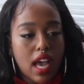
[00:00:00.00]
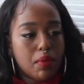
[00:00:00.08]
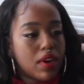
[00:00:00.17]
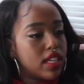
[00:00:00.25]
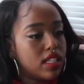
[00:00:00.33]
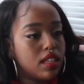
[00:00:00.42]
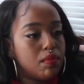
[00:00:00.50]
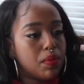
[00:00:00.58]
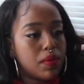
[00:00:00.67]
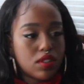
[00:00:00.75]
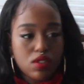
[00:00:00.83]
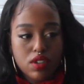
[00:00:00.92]
Libraries
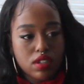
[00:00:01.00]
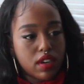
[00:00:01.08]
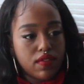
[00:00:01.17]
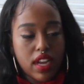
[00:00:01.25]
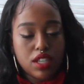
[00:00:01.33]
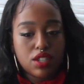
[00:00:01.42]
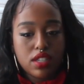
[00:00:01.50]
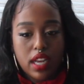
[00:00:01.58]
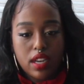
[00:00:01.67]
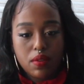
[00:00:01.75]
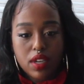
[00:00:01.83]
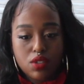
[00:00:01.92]
and bookstores are adventures
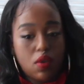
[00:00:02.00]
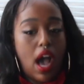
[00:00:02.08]
anyways.